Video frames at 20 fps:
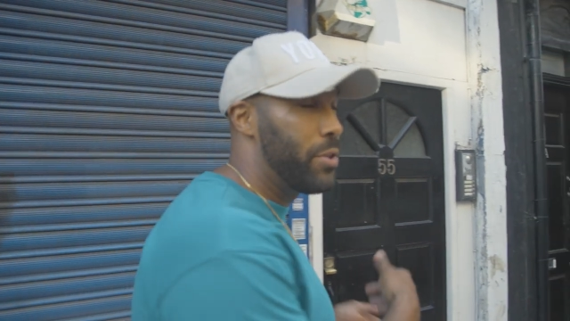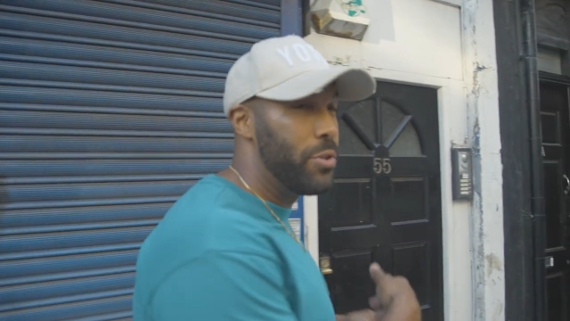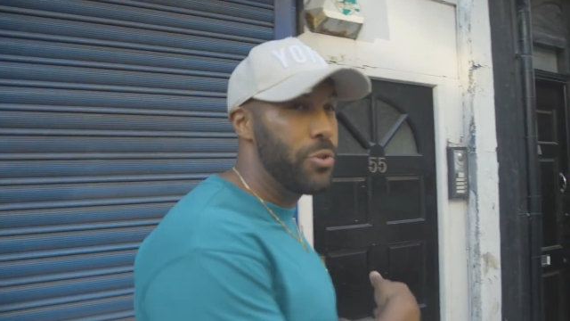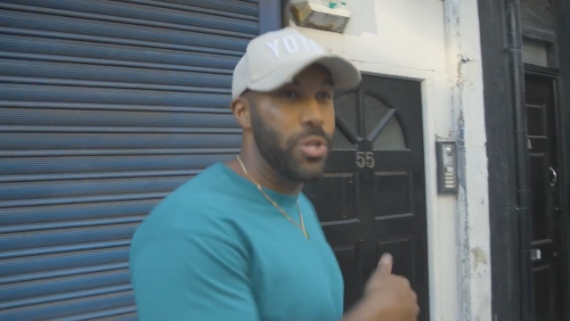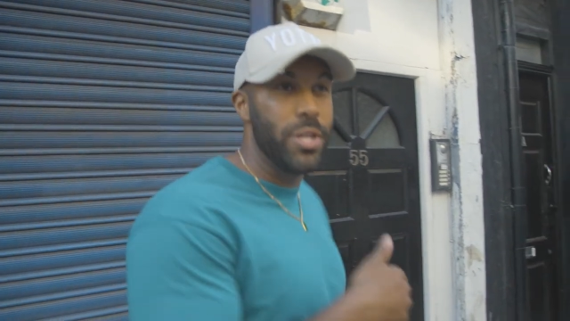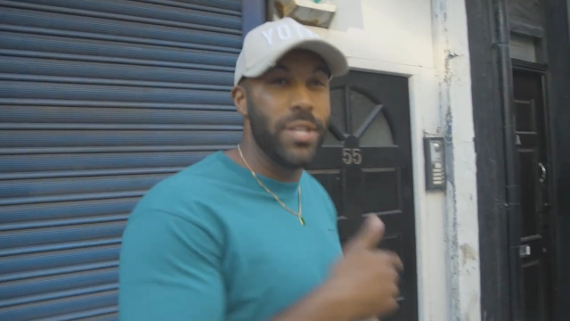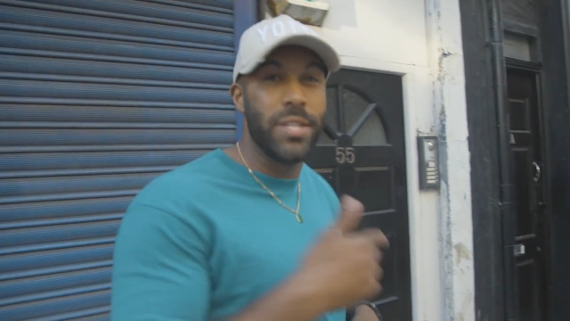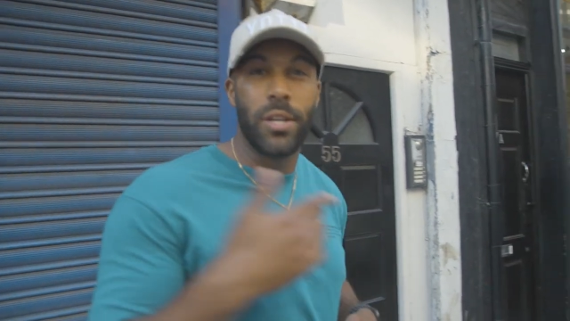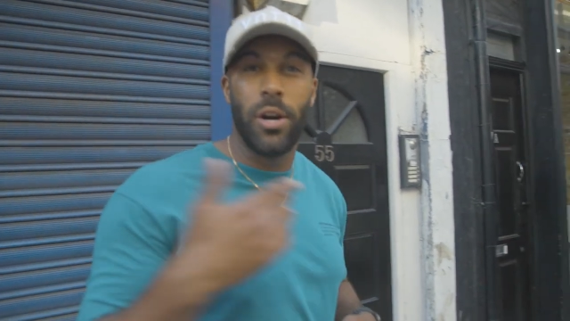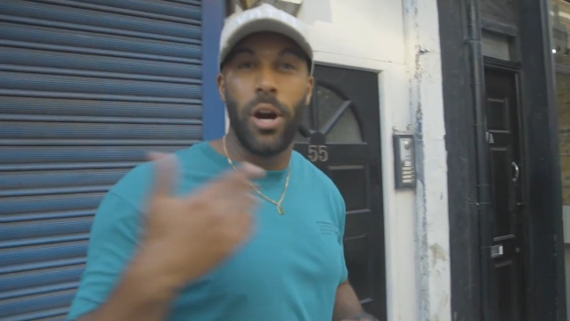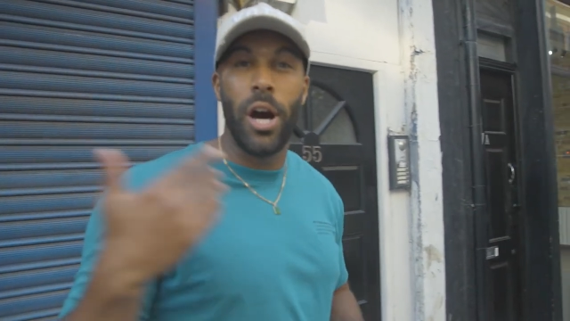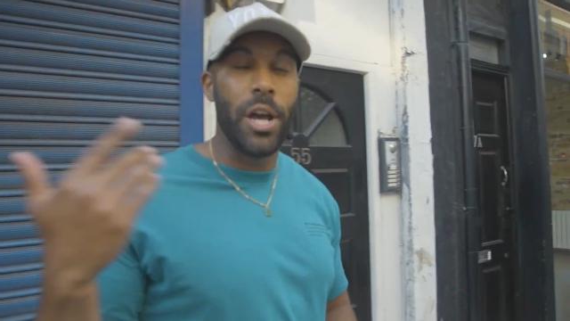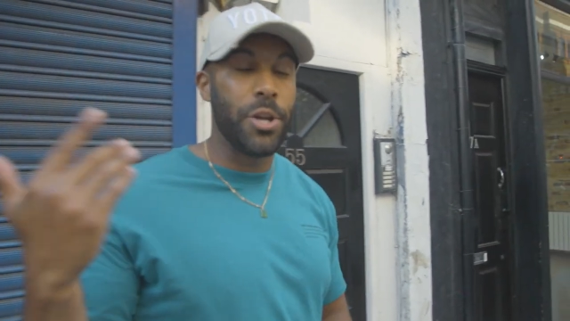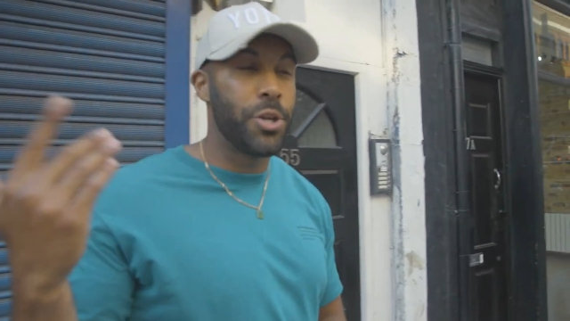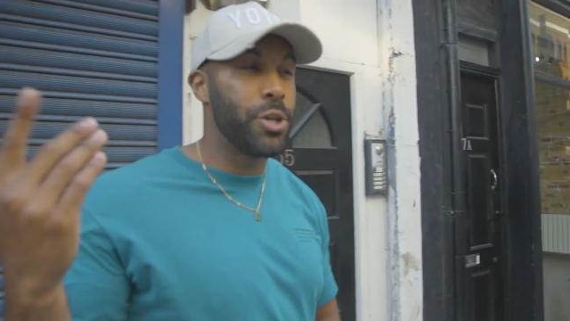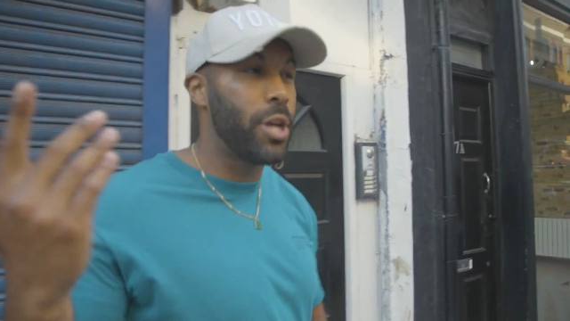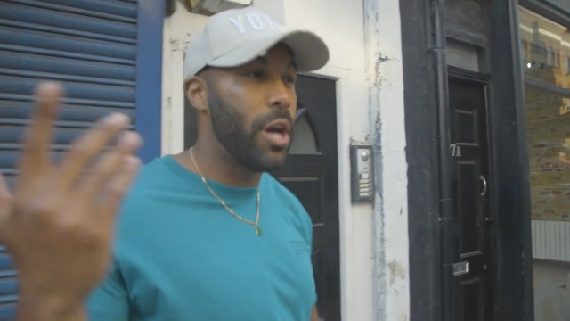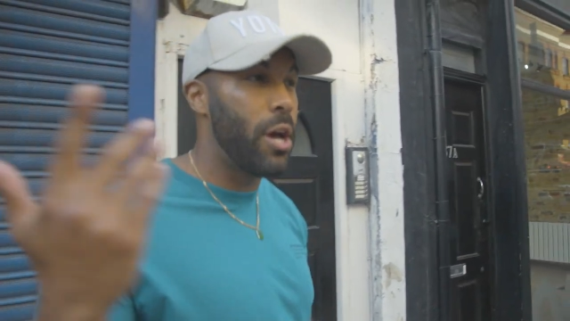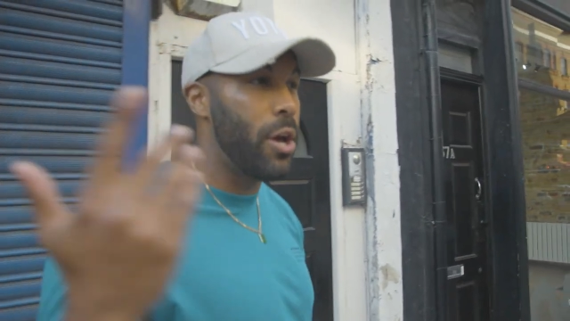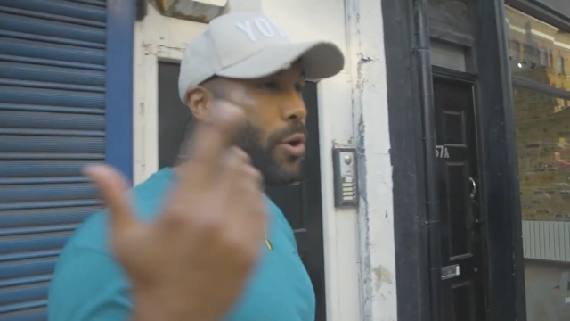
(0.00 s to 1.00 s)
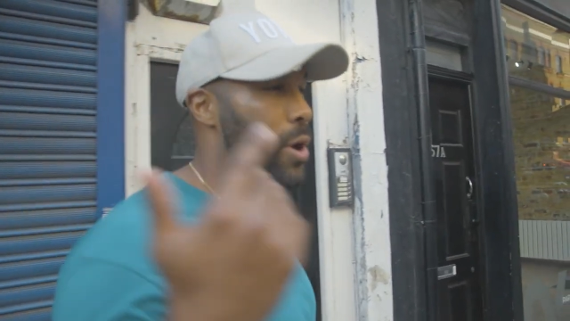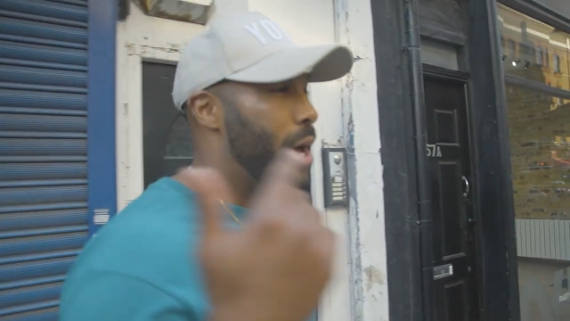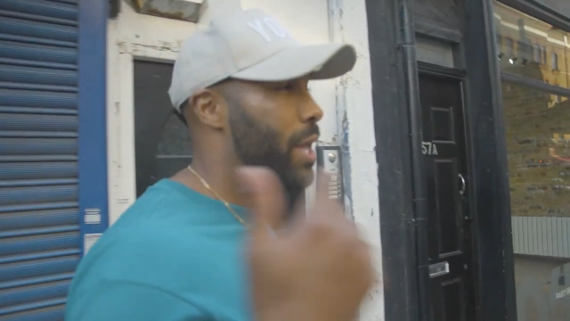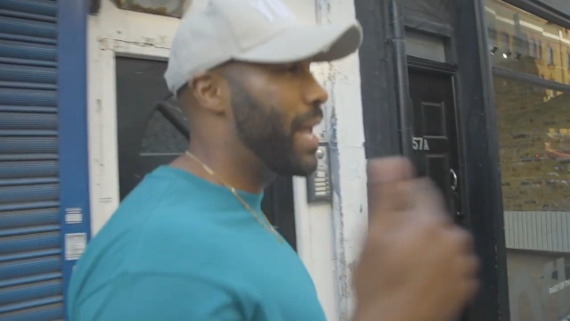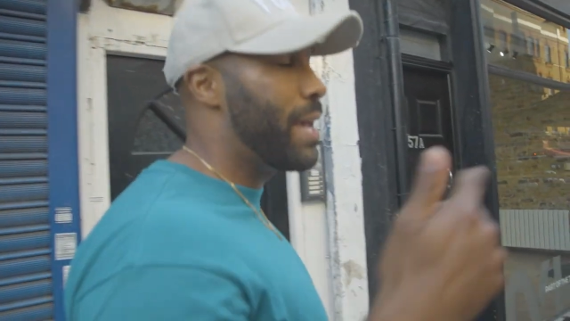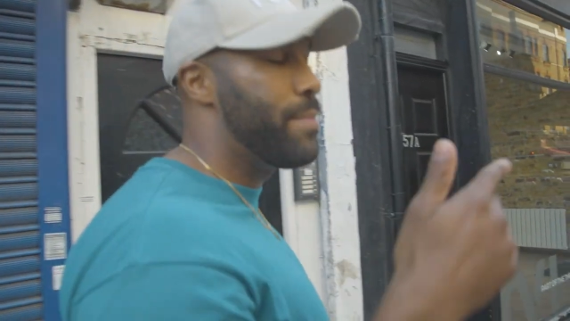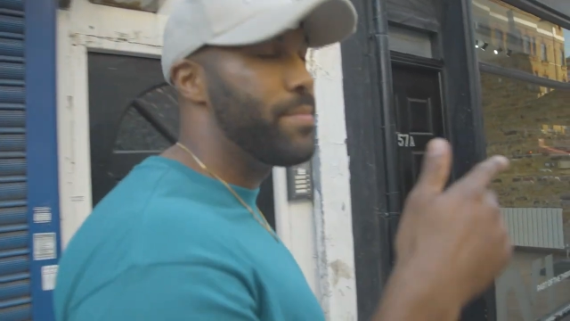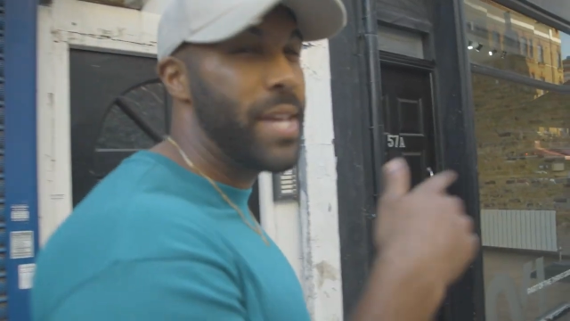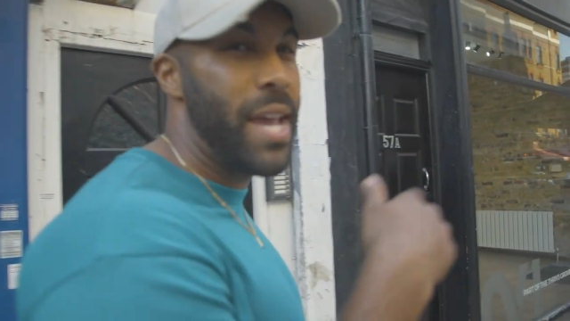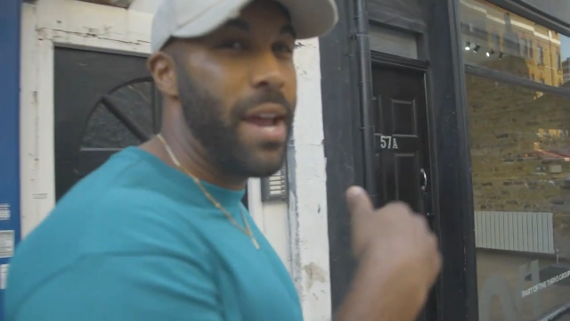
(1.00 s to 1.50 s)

and she's got a show. Her name's